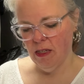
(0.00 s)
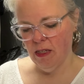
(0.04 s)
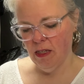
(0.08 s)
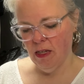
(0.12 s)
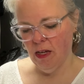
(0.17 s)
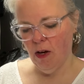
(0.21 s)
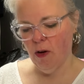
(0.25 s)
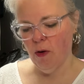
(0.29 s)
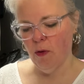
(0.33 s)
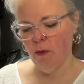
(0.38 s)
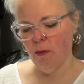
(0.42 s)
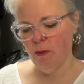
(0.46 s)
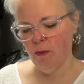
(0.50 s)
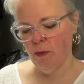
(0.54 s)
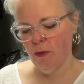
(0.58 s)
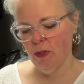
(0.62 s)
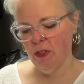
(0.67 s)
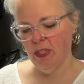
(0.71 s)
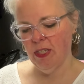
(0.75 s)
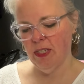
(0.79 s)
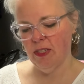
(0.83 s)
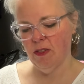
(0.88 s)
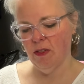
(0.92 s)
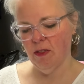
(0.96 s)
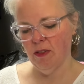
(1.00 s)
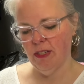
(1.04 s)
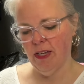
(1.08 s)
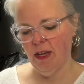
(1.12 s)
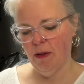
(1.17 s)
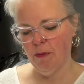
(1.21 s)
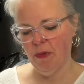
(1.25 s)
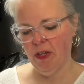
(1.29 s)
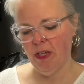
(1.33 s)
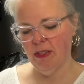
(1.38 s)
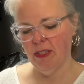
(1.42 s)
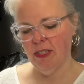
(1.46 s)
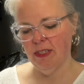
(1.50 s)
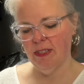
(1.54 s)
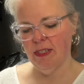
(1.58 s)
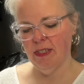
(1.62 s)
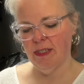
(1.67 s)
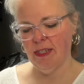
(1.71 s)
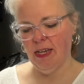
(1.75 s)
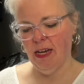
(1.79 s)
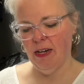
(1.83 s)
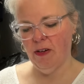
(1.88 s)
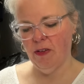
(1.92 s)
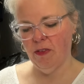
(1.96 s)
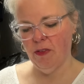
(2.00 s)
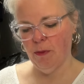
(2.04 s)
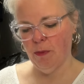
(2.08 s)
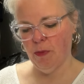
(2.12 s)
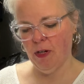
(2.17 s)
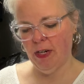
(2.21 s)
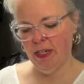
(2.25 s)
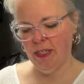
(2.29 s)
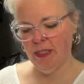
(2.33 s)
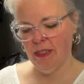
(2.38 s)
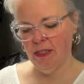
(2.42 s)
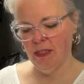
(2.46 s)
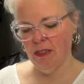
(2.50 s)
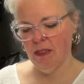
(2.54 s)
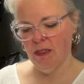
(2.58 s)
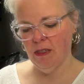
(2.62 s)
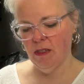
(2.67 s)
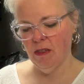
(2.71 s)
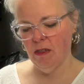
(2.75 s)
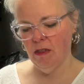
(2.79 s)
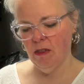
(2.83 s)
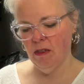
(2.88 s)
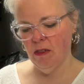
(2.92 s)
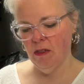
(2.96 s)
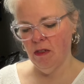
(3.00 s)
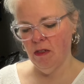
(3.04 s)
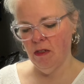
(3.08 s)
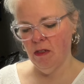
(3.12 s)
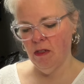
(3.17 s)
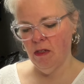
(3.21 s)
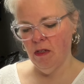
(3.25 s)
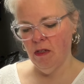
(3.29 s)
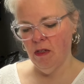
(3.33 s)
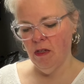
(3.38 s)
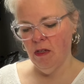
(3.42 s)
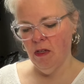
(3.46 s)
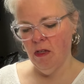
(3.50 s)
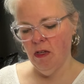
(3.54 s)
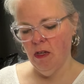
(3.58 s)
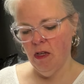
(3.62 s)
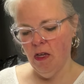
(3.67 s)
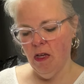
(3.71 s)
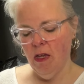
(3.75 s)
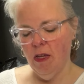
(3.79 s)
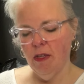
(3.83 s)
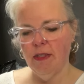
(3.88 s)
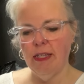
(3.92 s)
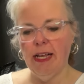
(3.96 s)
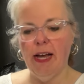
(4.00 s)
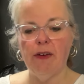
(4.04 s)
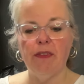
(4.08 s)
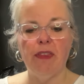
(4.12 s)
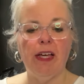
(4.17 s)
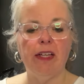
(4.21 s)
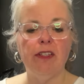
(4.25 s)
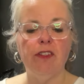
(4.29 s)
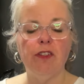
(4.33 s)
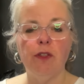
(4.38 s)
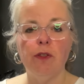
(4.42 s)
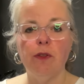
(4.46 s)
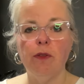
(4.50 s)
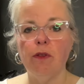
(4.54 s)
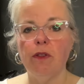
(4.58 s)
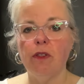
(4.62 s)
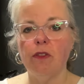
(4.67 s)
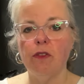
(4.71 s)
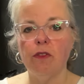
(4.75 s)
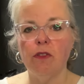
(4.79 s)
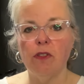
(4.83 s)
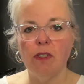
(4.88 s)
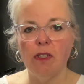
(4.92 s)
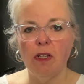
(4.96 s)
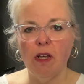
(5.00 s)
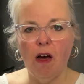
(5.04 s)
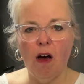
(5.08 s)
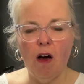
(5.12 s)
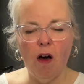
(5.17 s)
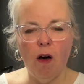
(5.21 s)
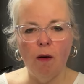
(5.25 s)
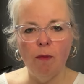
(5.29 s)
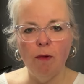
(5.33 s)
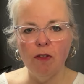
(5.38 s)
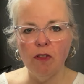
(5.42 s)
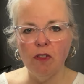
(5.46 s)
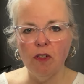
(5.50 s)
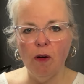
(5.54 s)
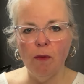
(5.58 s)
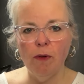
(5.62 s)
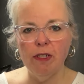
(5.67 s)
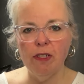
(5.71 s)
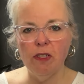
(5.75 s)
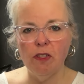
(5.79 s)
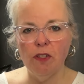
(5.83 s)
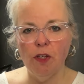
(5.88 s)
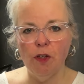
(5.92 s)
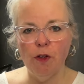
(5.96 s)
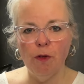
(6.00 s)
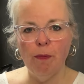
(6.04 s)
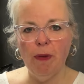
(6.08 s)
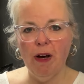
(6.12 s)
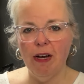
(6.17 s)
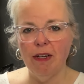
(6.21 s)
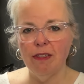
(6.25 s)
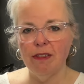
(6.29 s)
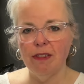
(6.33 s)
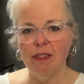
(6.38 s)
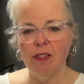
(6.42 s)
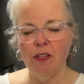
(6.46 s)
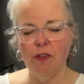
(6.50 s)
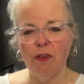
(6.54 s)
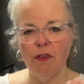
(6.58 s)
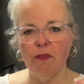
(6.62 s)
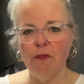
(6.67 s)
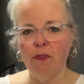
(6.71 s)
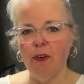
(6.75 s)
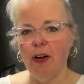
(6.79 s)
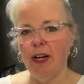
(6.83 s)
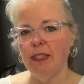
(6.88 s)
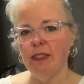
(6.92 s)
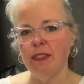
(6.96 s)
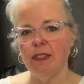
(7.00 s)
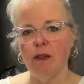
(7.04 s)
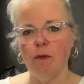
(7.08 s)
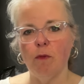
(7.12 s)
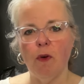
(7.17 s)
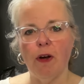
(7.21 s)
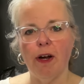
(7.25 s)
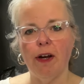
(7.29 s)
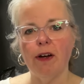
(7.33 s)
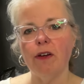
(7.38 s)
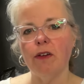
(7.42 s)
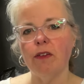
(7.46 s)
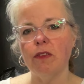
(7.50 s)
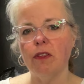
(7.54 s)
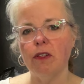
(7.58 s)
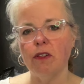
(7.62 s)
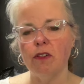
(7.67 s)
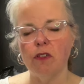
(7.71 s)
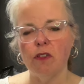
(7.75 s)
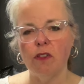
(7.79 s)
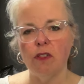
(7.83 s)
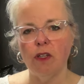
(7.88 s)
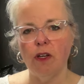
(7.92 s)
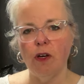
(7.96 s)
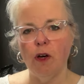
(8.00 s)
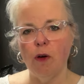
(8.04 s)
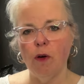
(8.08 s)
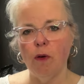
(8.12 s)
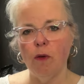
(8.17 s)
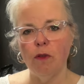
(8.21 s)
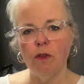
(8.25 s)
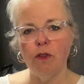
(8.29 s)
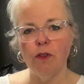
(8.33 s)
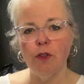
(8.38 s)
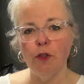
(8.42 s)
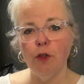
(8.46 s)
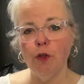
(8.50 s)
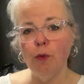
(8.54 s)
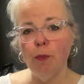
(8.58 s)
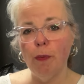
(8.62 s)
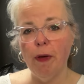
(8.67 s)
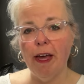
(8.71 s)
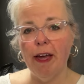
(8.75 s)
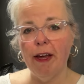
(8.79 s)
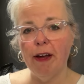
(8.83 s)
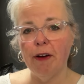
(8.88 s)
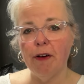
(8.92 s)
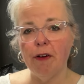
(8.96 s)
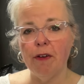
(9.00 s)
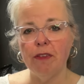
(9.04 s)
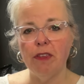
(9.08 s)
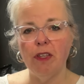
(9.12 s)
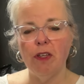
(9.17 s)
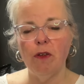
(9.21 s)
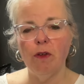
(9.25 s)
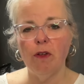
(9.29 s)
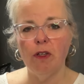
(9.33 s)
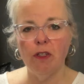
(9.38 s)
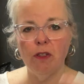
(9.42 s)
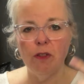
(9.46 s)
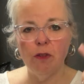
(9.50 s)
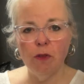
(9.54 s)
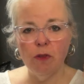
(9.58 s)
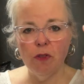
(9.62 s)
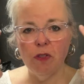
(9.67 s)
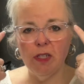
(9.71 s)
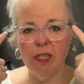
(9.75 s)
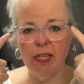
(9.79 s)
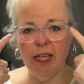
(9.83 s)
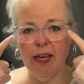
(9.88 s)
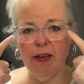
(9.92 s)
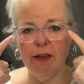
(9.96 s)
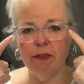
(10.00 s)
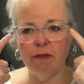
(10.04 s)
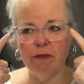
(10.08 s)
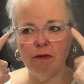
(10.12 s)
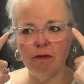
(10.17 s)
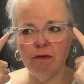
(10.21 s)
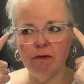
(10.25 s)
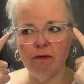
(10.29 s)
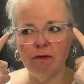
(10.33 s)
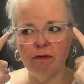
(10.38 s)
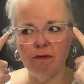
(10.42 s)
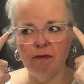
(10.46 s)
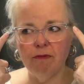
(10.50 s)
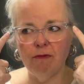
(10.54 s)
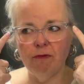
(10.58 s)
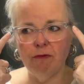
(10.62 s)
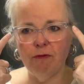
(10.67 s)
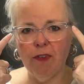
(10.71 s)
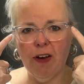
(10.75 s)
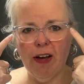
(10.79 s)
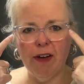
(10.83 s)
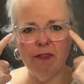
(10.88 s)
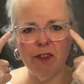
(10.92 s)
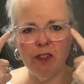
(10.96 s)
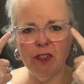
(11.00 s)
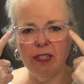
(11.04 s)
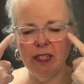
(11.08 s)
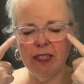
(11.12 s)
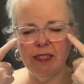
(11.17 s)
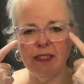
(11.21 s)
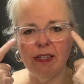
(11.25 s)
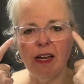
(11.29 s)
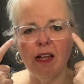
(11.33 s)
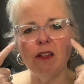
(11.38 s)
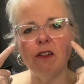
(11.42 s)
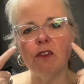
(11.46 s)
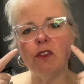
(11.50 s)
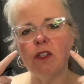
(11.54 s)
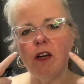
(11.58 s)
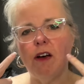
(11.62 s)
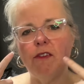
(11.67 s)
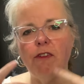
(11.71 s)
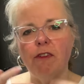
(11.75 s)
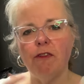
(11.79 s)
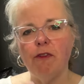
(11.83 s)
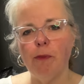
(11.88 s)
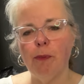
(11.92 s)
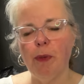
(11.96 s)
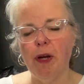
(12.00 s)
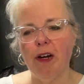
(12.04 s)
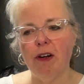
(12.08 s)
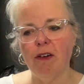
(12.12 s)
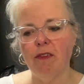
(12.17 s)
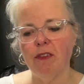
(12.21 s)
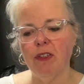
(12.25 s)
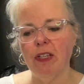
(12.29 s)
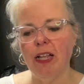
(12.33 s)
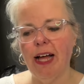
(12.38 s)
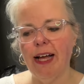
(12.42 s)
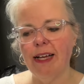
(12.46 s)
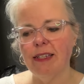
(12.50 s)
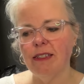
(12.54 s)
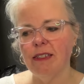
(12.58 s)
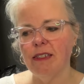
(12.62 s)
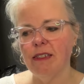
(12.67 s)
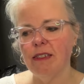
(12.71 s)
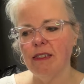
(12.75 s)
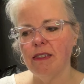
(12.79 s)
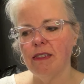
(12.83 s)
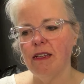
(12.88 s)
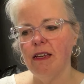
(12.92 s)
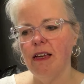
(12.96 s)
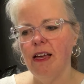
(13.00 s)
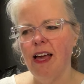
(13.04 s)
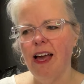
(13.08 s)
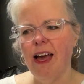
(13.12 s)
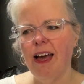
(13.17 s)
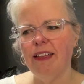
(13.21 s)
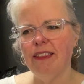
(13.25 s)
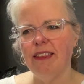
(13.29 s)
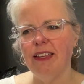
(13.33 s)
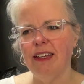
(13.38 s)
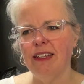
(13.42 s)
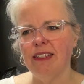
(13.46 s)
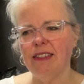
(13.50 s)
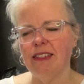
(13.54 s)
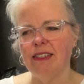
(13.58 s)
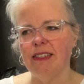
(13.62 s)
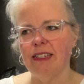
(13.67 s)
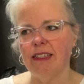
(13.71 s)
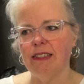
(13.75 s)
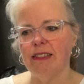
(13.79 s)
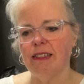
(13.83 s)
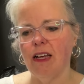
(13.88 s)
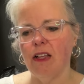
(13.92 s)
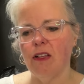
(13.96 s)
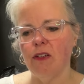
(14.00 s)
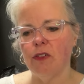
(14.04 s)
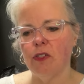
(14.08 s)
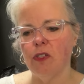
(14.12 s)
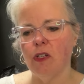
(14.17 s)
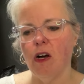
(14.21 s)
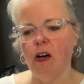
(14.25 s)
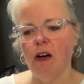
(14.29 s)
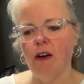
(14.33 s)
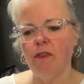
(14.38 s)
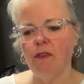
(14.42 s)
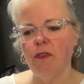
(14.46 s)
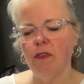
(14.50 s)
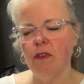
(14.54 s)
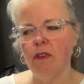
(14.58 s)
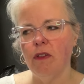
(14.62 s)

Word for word: Oh, well, this will tell me. This has got all the prices. Now they do, there's almost always coupons that you can find somewhere. There's the code new pair that you can use to get five or six dollars off of a pair of glasses. I think it's six dollars off.